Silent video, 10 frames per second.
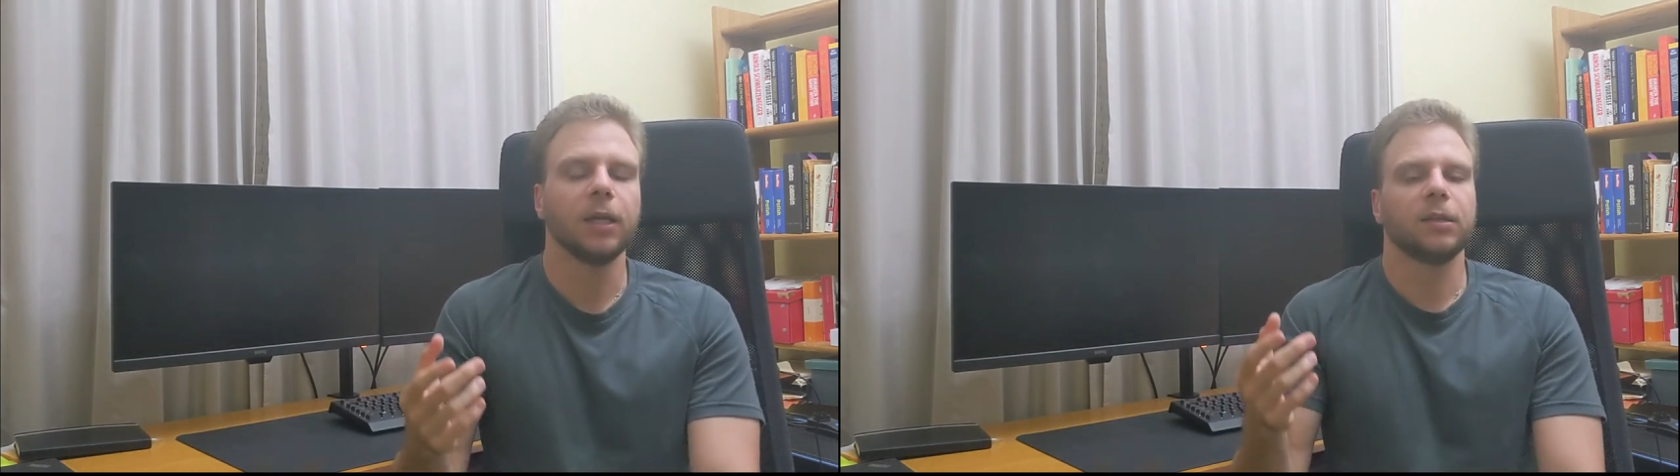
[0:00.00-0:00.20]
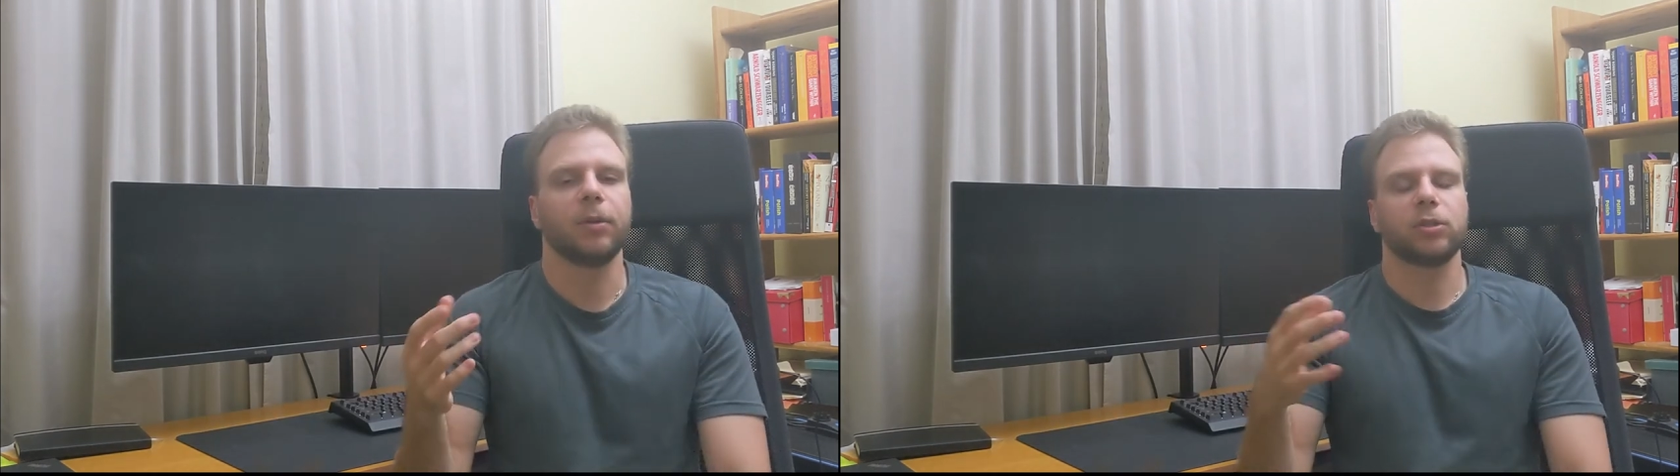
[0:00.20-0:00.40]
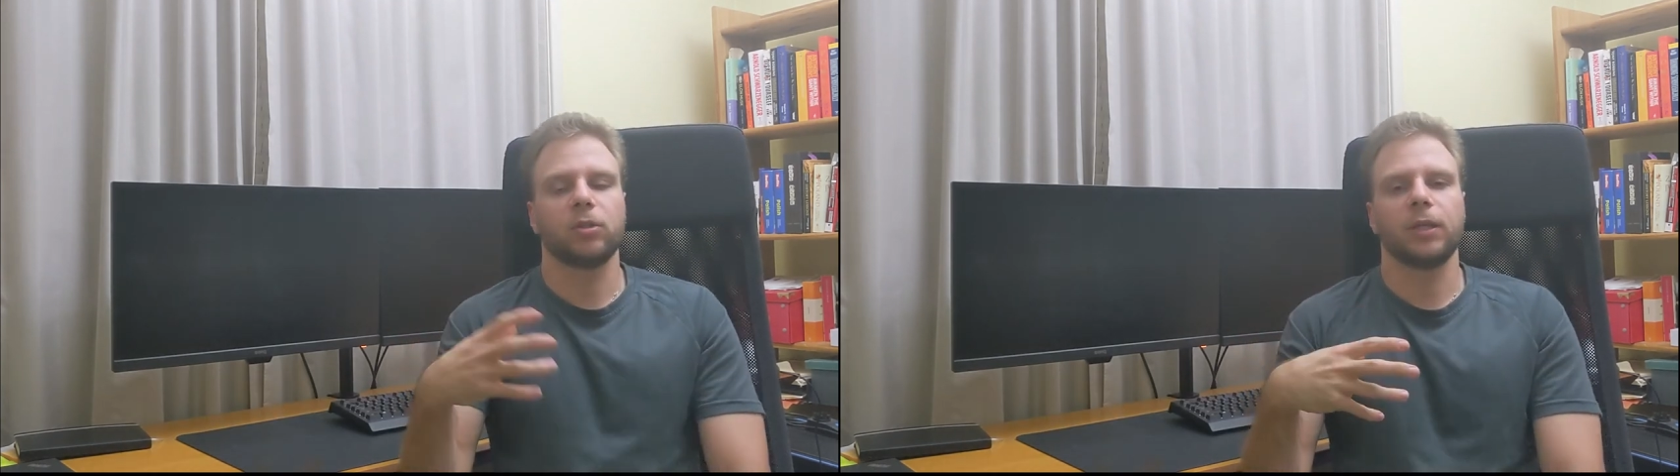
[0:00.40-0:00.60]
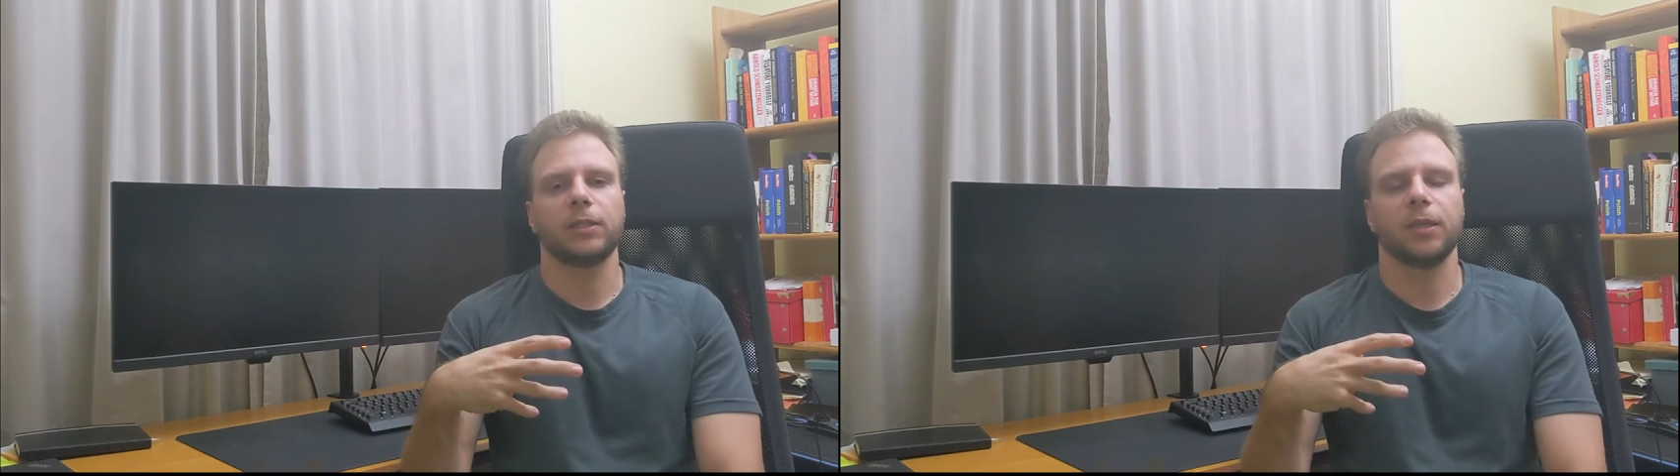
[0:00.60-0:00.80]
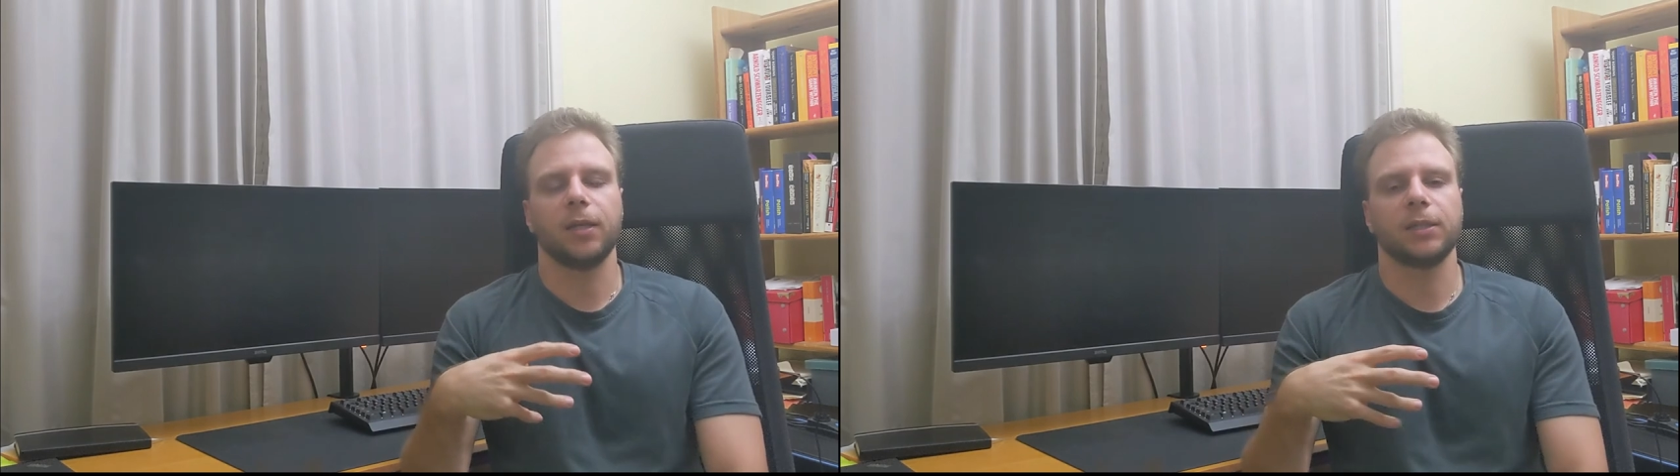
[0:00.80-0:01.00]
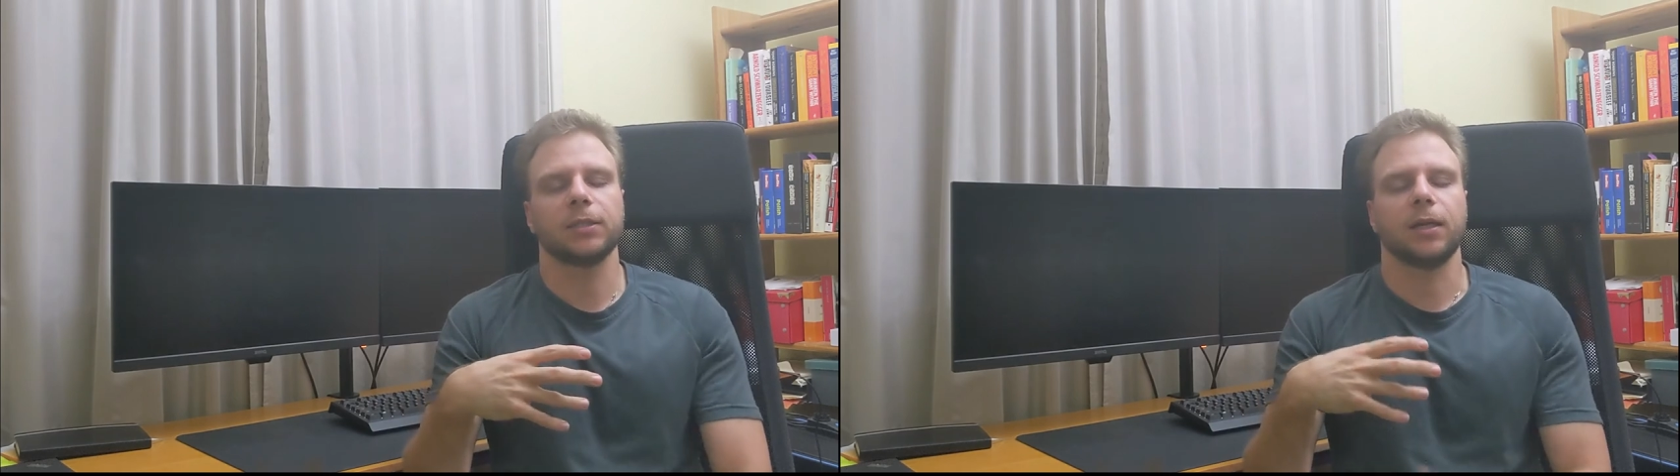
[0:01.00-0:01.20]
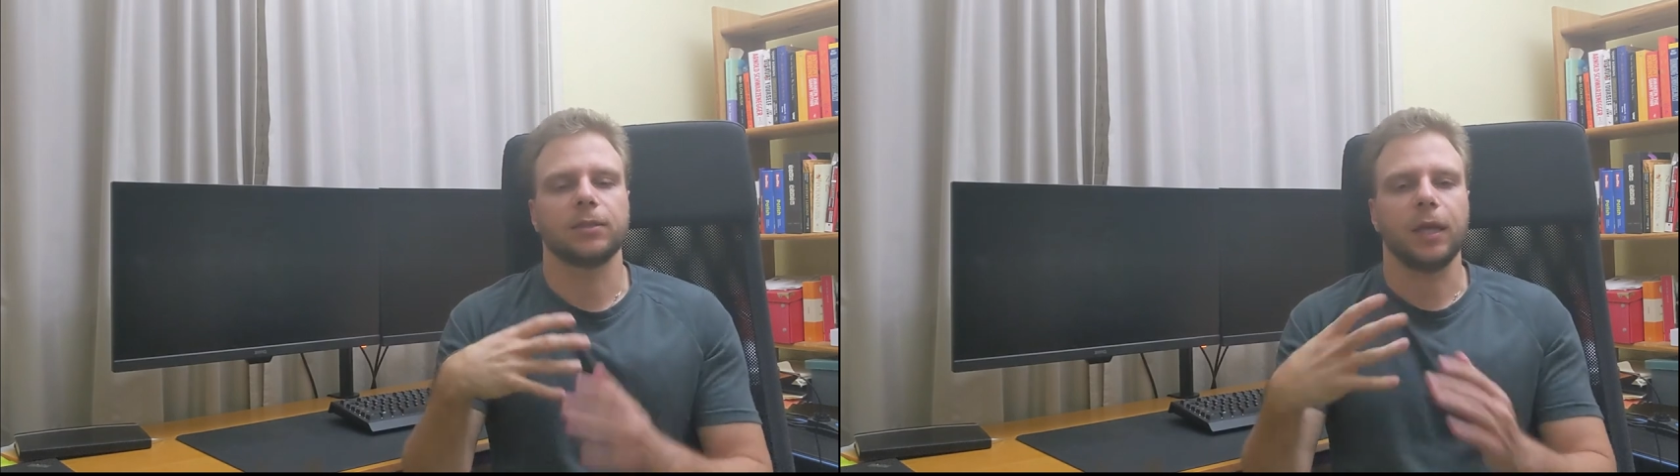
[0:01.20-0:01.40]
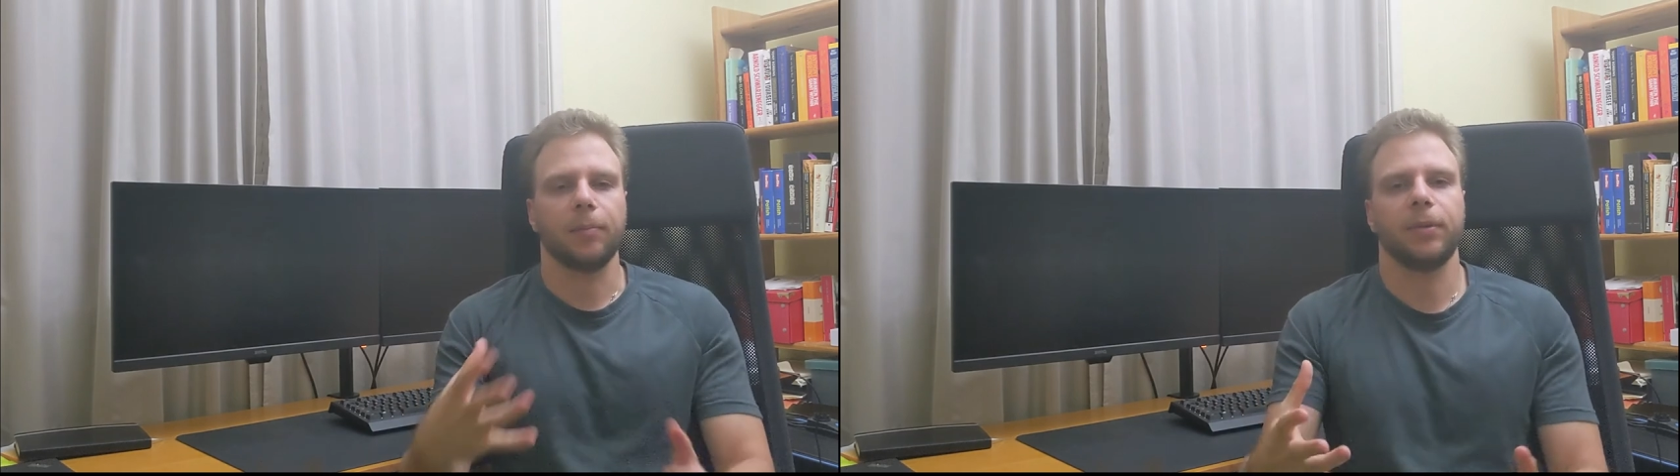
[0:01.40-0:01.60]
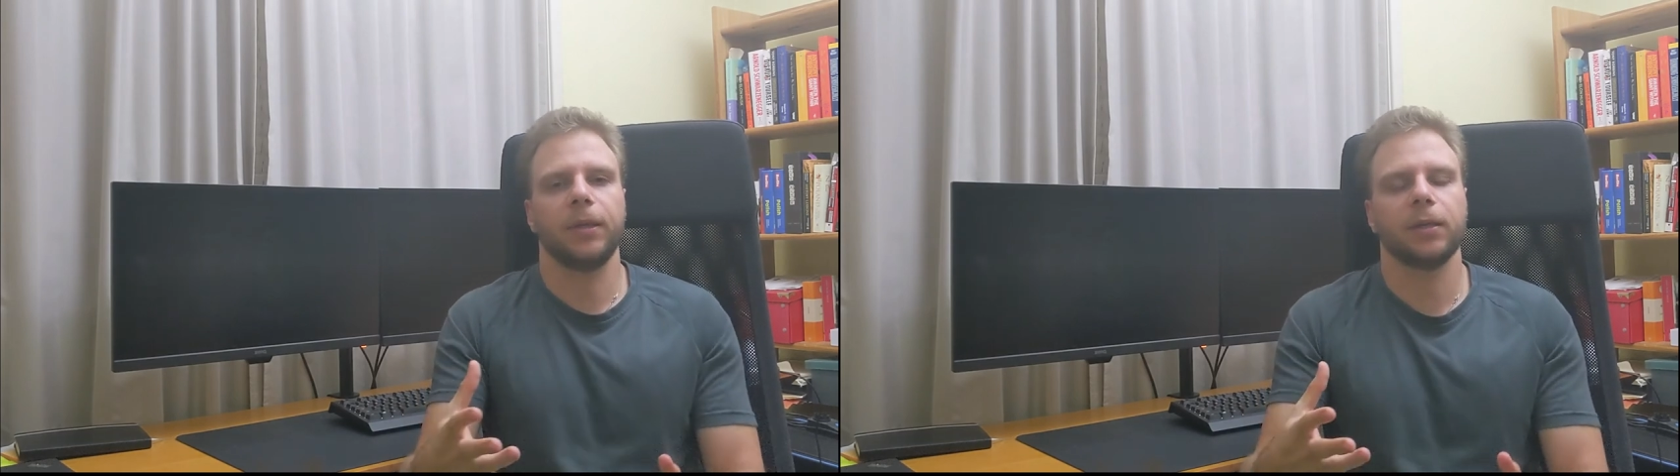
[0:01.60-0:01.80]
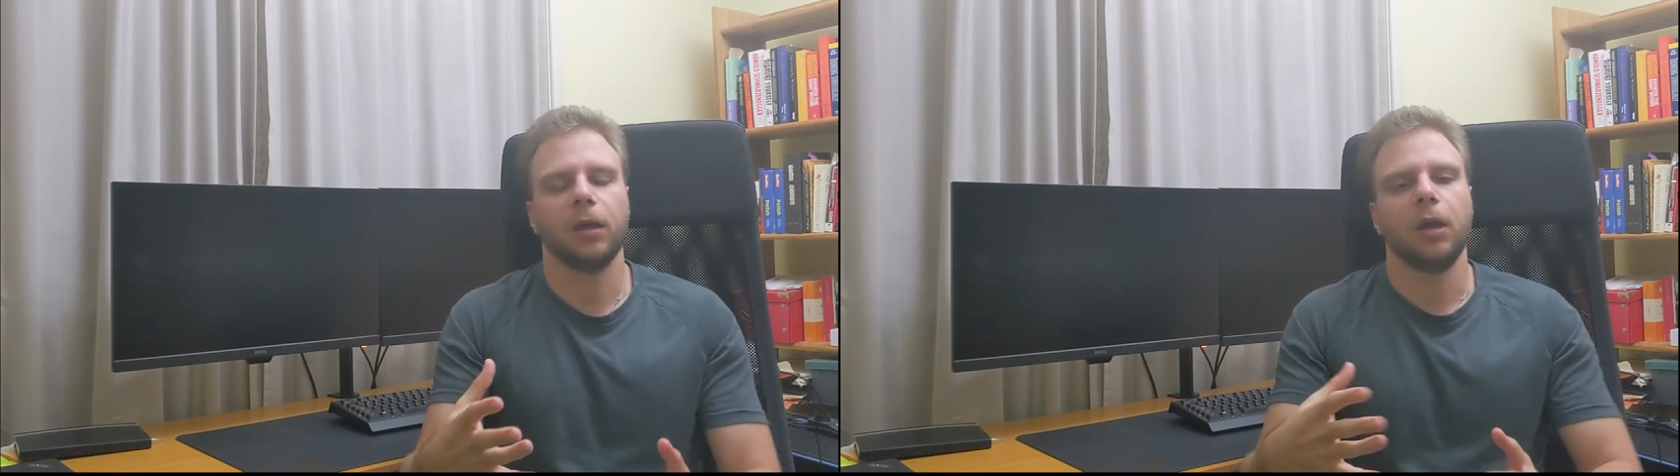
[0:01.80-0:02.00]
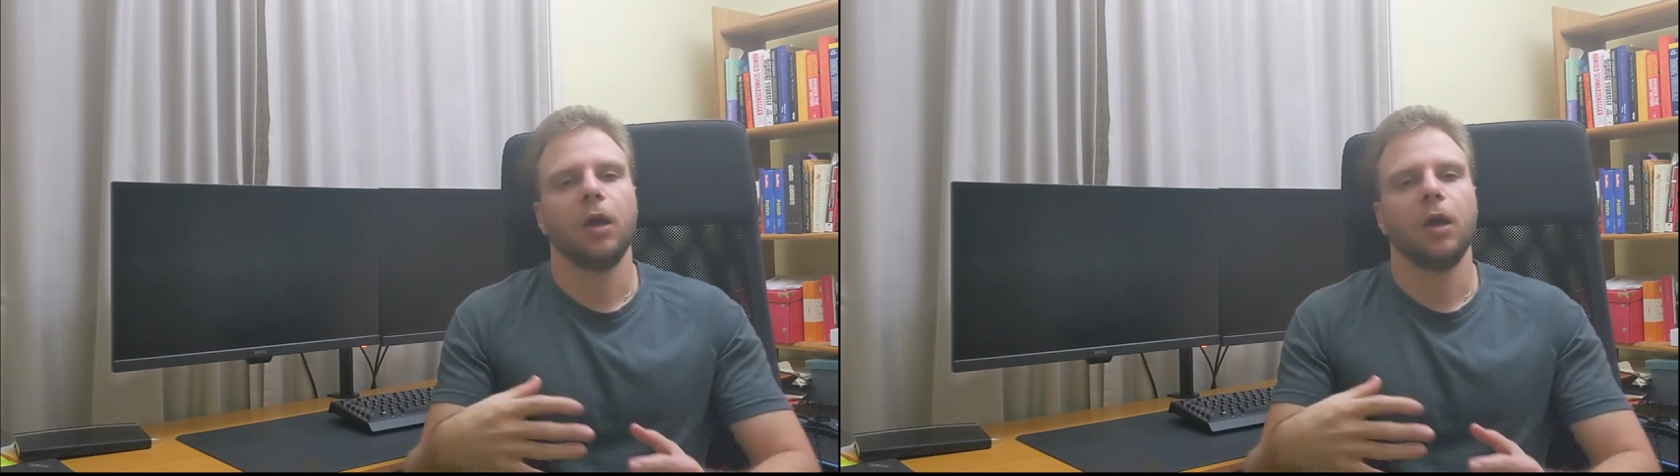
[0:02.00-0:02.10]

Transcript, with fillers: to make sure these sizes aren't that big